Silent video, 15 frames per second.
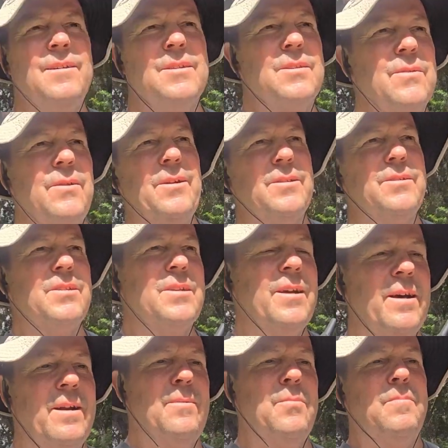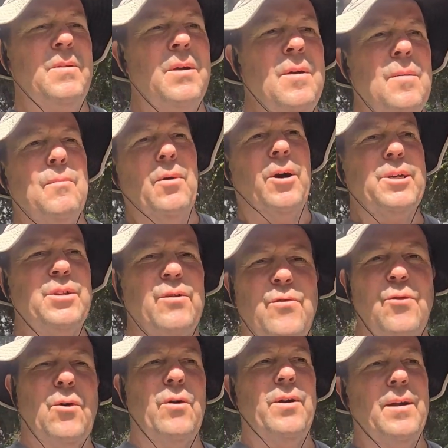And so they're just kind of marching
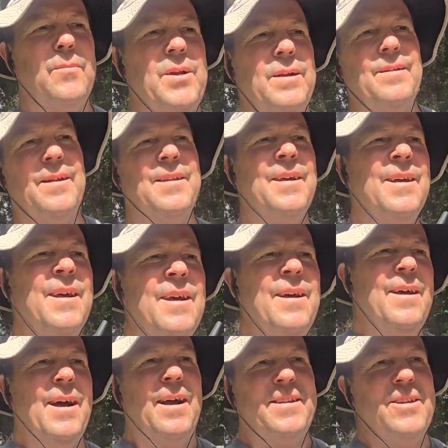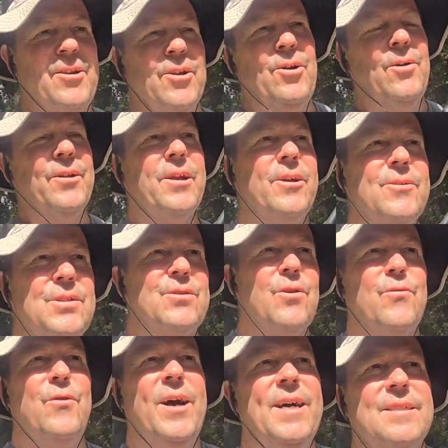forward. I mean, you can only go so
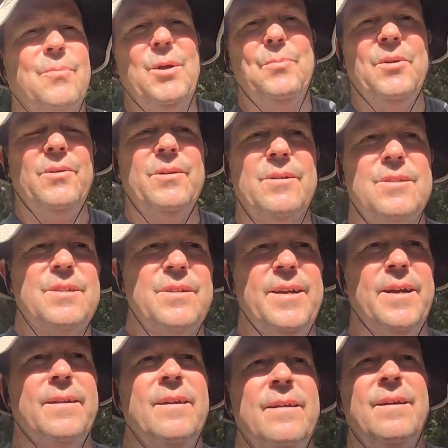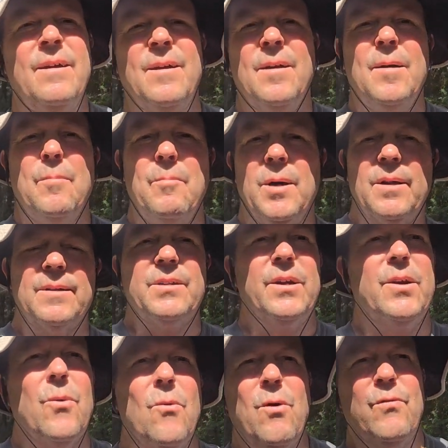fast. People don't understand
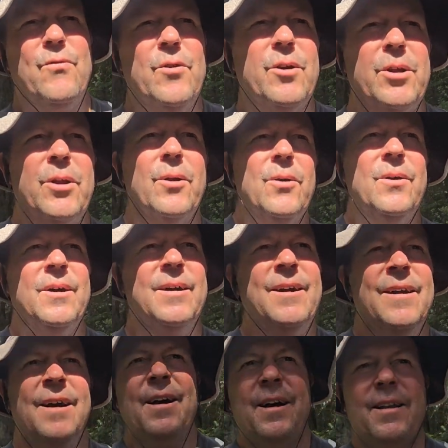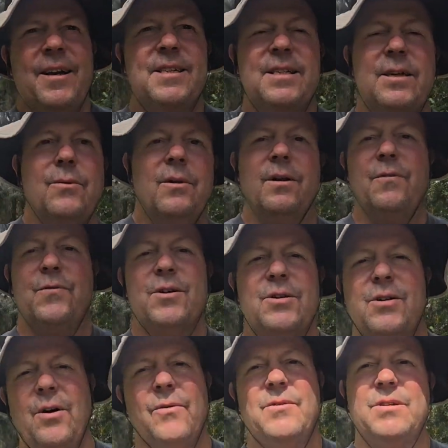military warfare, you know. They say, well, if there's
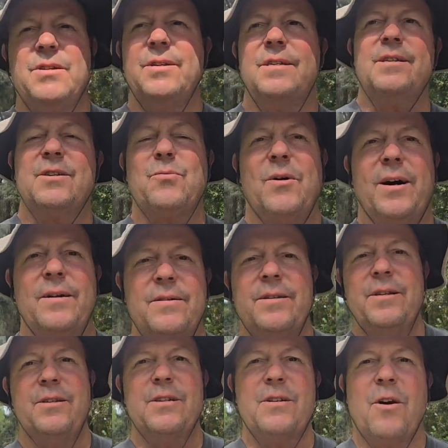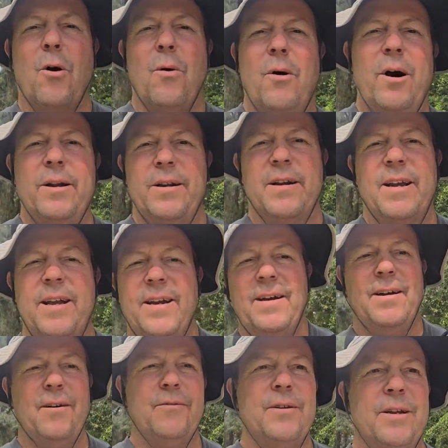no resistance, why don't they just go on to the
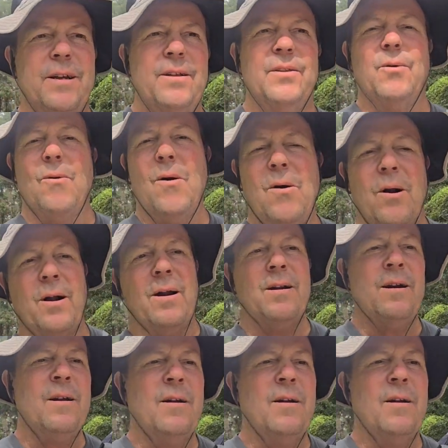Kiev and end the war?